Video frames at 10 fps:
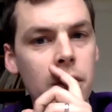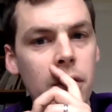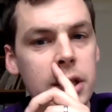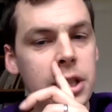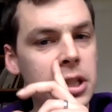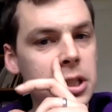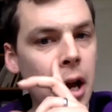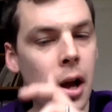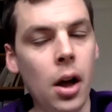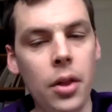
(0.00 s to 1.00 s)
This is
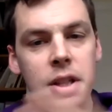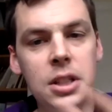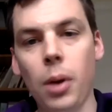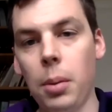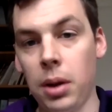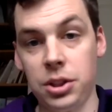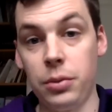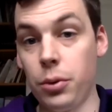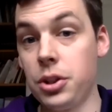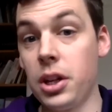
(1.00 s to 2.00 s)
my
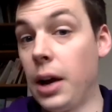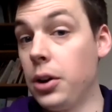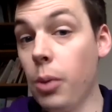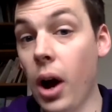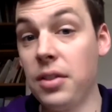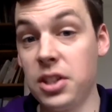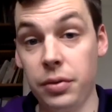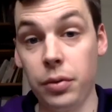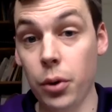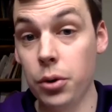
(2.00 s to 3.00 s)
PlusNet router. Now you might have a
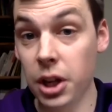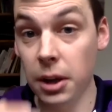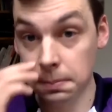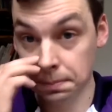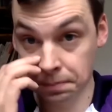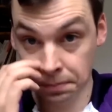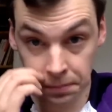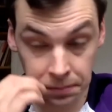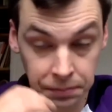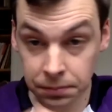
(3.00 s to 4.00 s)
different router,
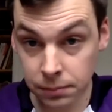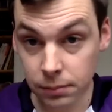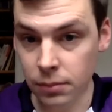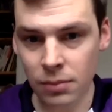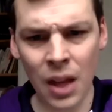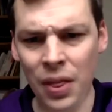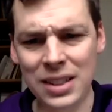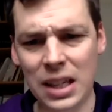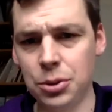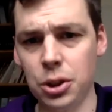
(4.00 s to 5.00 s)
and
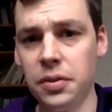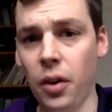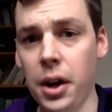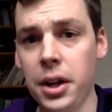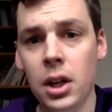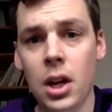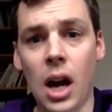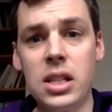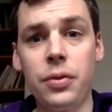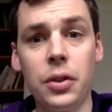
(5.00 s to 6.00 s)
that's absolutely fine.
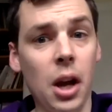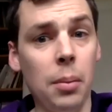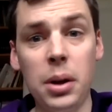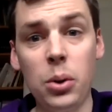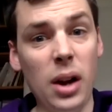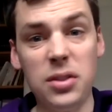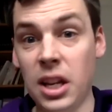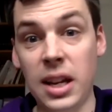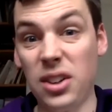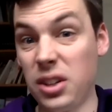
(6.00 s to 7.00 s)
A different company will
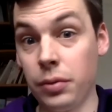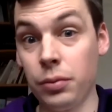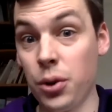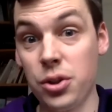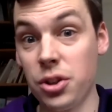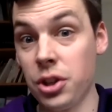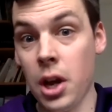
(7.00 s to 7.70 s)
send out different routers,